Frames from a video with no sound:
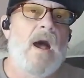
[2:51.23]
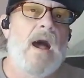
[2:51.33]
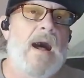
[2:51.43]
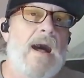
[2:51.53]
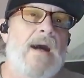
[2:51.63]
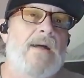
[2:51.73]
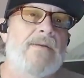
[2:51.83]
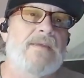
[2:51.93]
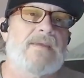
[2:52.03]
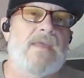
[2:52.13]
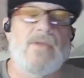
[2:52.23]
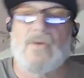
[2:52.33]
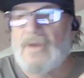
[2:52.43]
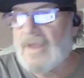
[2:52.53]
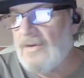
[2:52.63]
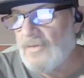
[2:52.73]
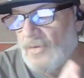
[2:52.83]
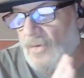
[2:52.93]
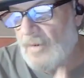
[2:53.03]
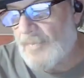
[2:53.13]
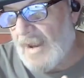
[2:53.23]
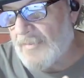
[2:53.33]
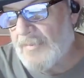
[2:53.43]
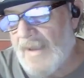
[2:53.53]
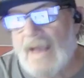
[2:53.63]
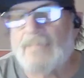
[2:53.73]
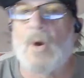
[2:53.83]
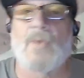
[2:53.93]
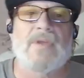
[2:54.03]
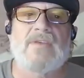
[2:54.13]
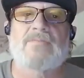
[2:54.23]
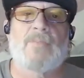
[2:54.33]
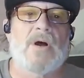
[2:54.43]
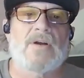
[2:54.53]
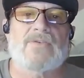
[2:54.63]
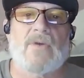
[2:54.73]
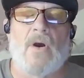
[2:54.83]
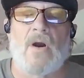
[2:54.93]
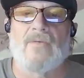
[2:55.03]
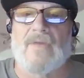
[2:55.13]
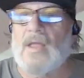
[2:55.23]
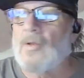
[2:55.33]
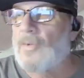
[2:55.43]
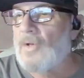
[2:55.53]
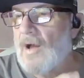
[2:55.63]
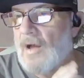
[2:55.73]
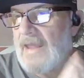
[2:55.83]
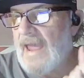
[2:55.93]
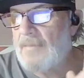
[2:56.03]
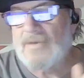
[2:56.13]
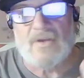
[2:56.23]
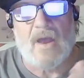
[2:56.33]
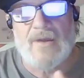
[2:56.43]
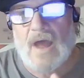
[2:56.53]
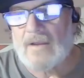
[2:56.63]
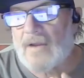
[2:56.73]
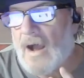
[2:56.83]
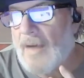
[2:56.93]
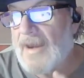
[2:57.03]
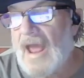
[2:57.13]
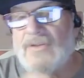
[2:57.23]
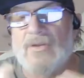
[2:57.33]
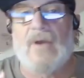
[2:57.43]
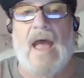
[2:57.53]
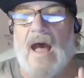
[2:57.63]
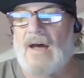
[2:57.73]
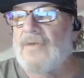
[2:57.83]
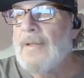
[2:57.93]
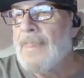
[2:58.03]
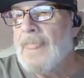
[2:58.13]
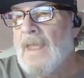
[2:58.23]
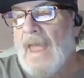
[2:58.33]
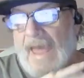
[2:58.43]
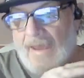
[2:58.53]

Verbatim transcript: uh, either Kindle or paperback. Both these books are available on Amazon.com. And I do have a